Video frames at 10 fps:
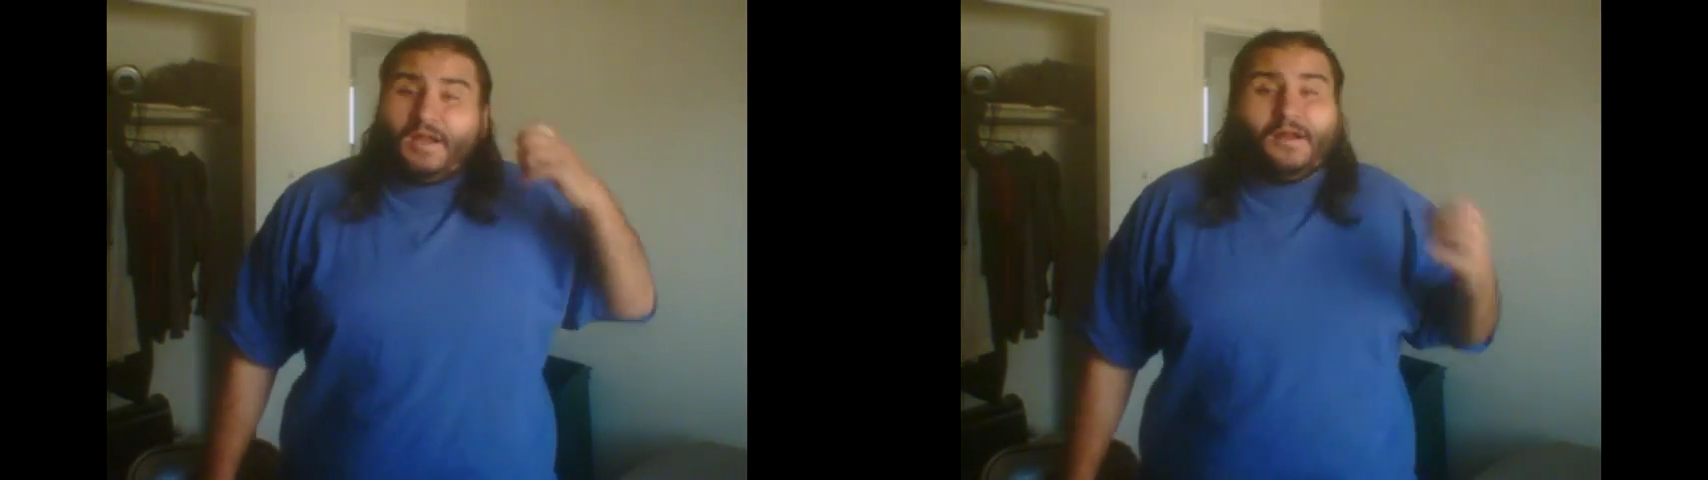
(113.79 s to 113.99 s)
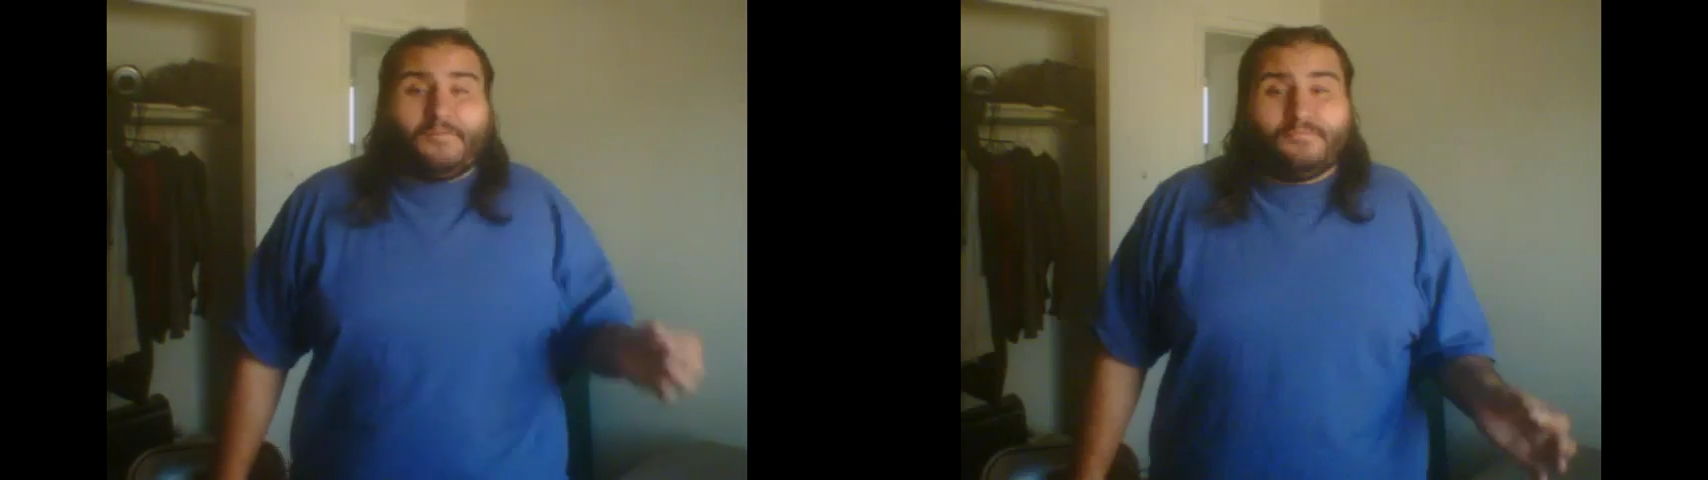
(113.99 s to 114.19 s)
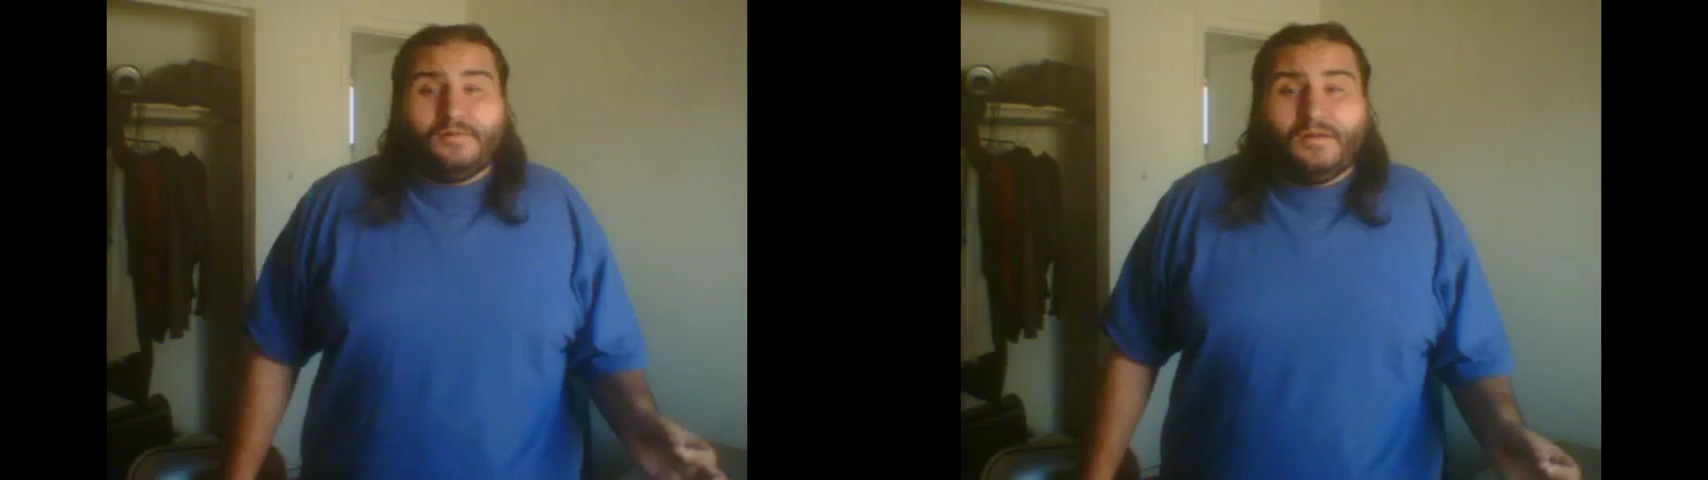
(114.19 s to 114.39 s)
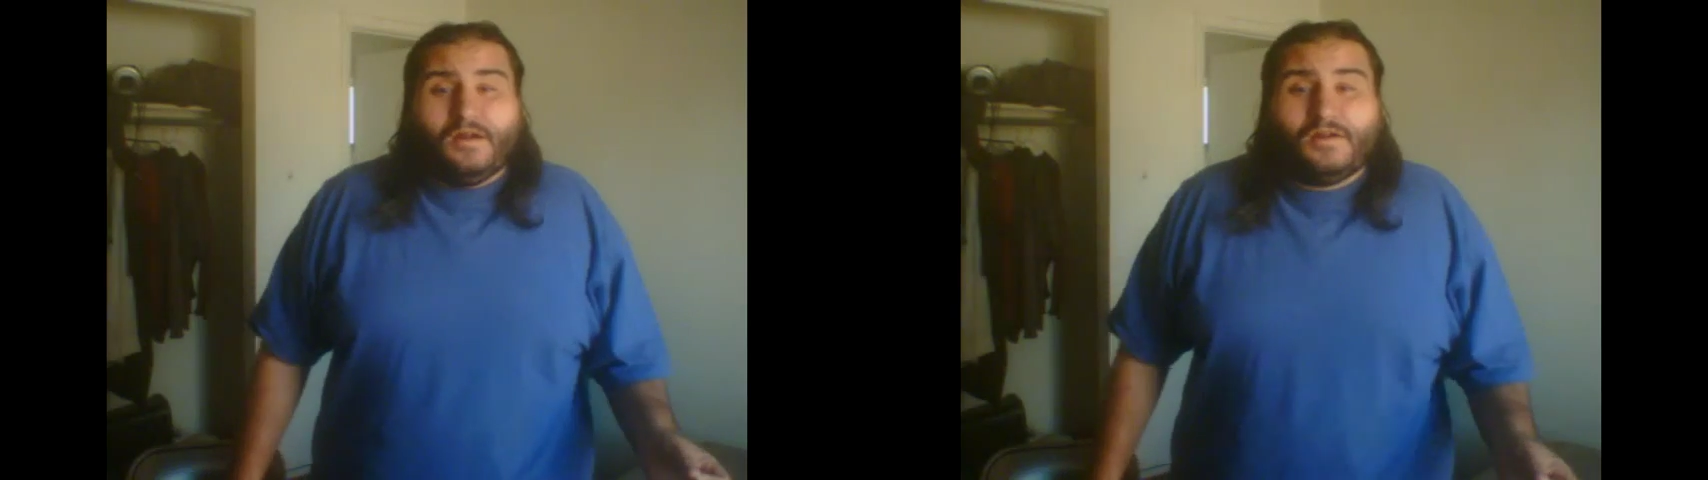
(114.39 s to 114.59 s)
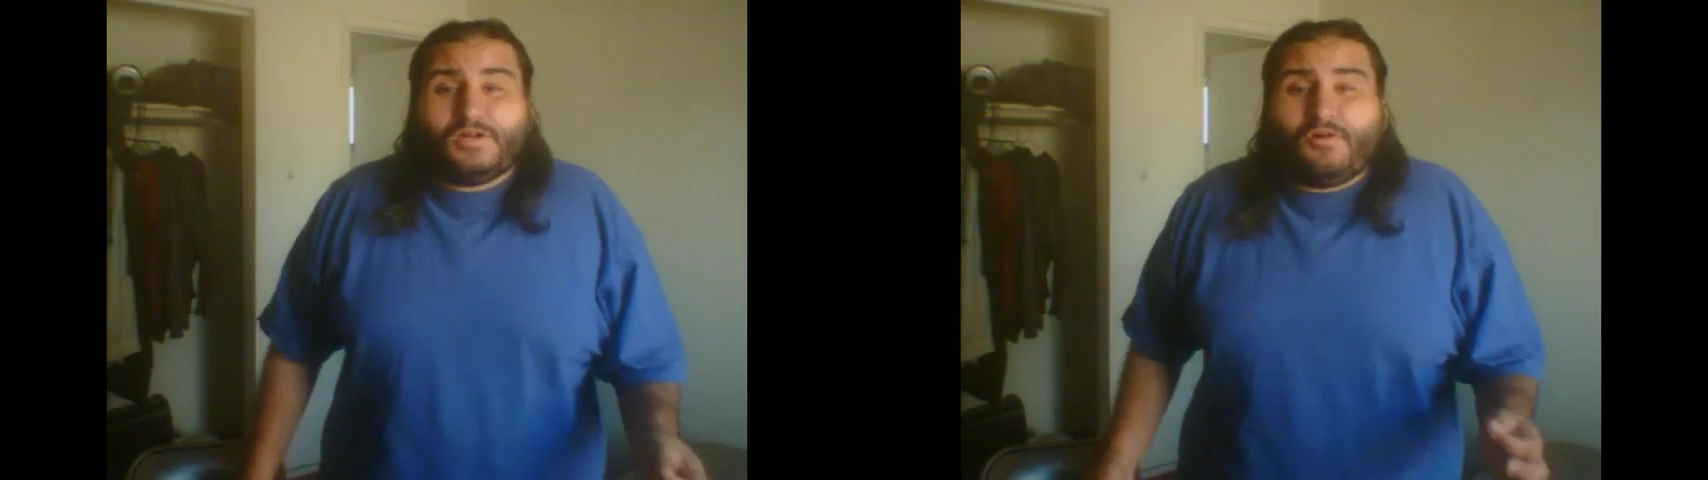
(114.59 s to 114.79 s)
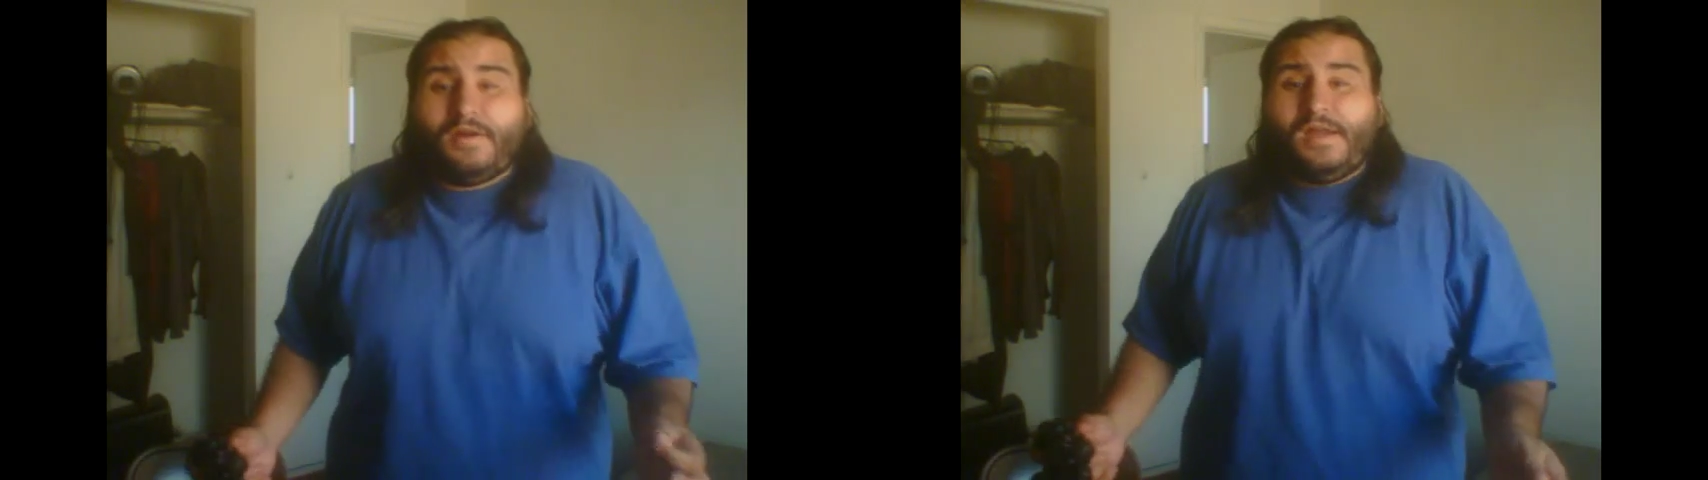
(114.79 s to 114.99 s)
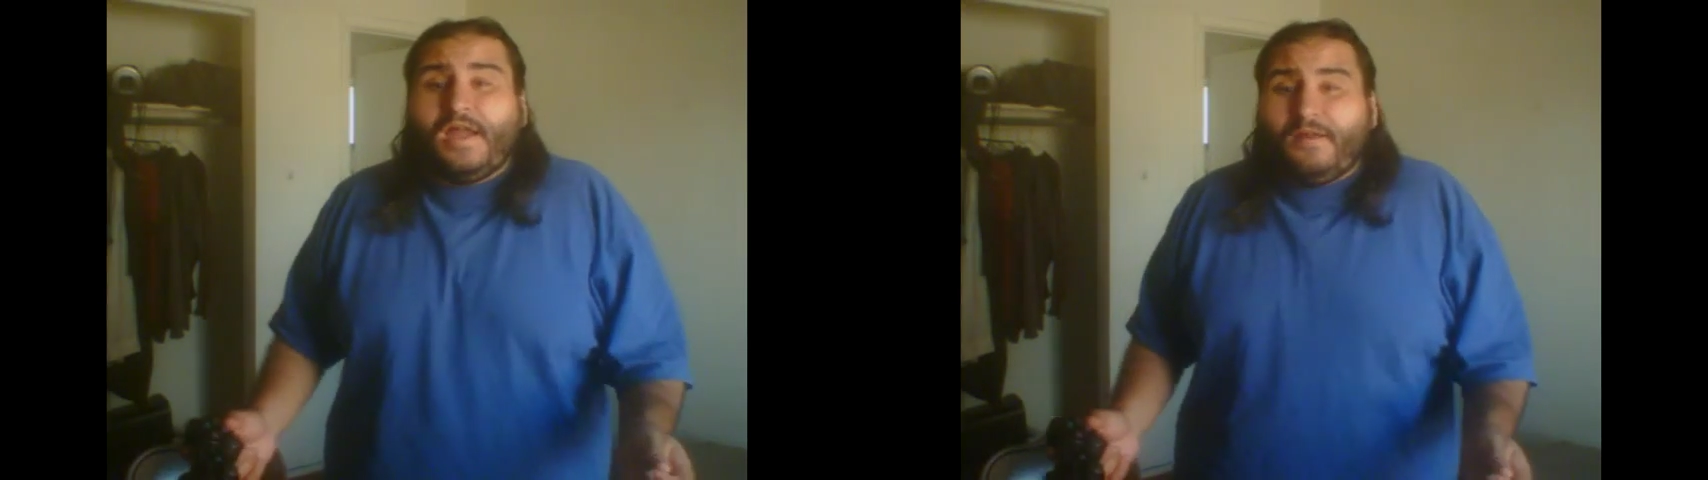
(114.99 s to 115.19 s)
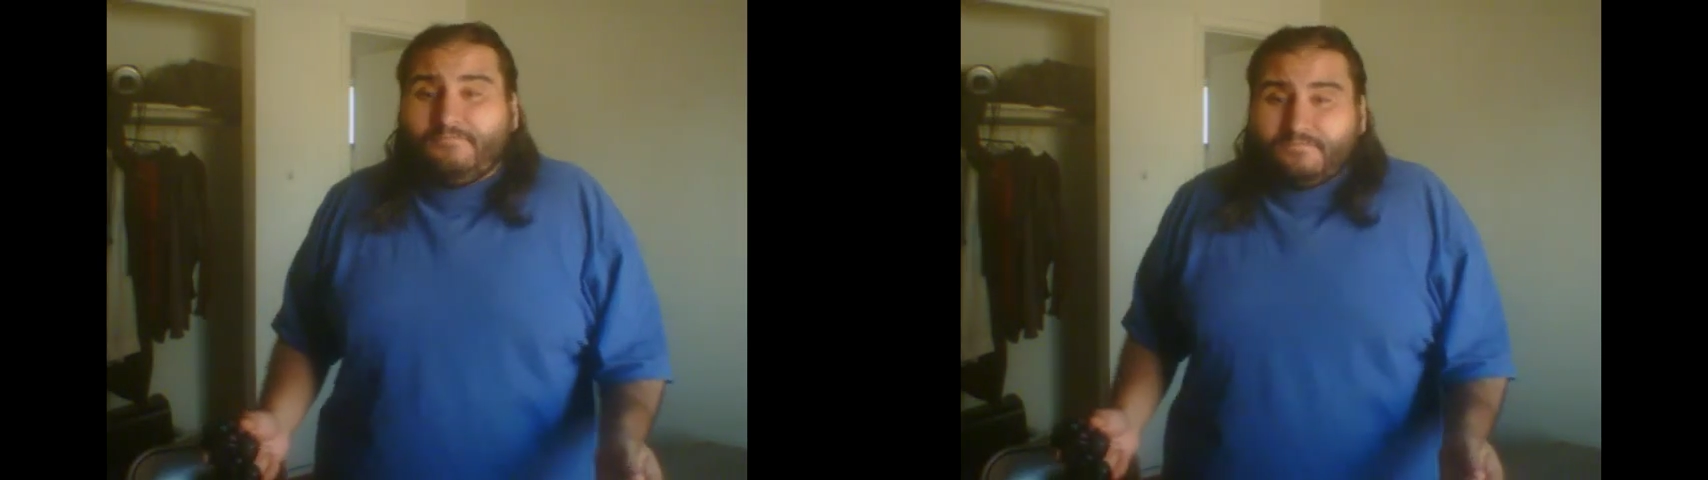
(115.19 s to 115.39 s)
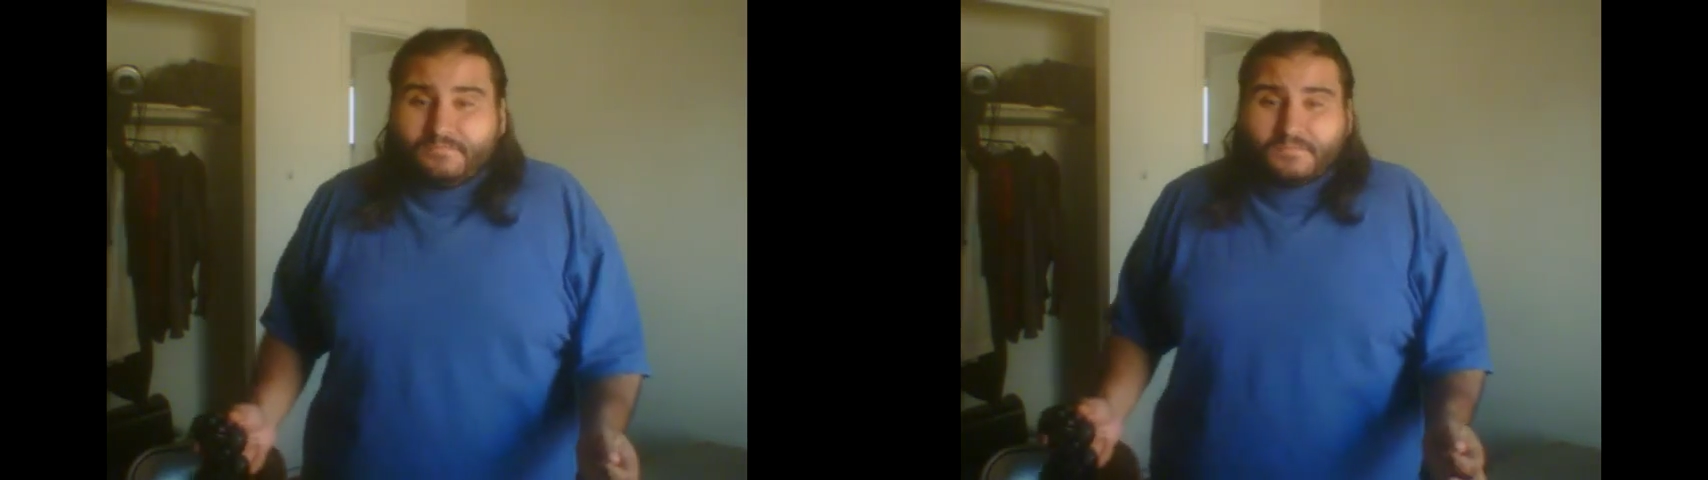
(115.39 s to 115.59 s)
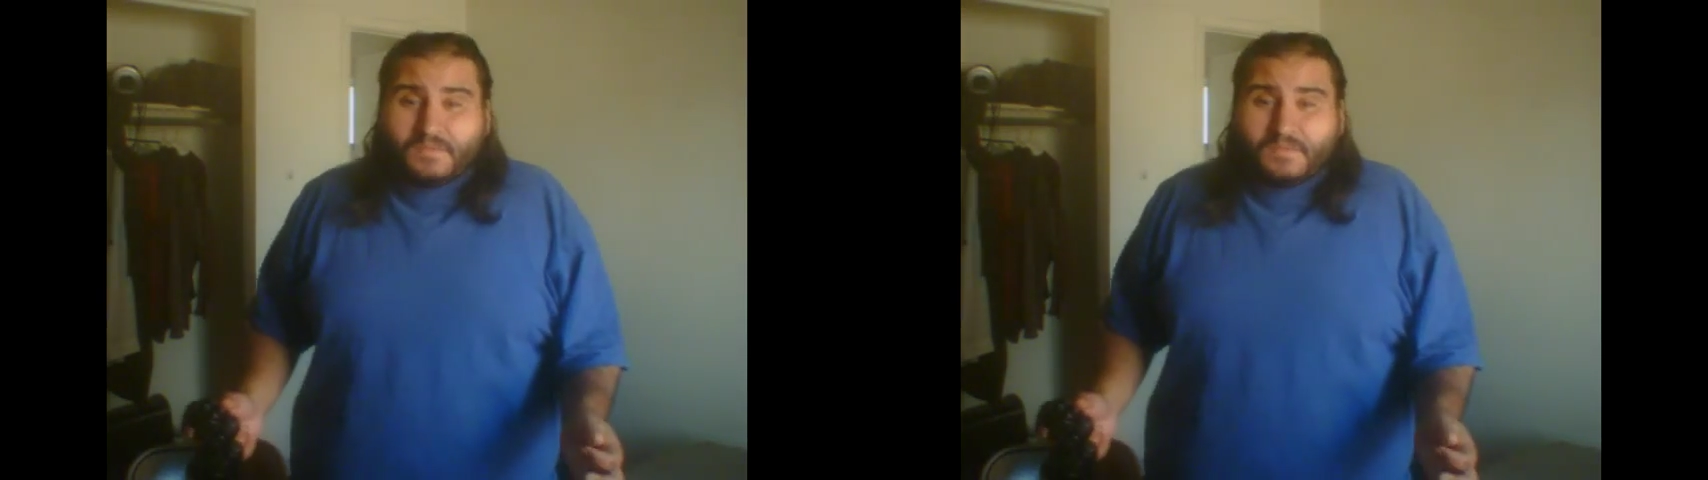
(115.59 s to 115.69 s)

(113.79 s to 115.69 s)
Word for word: up. Go ahead.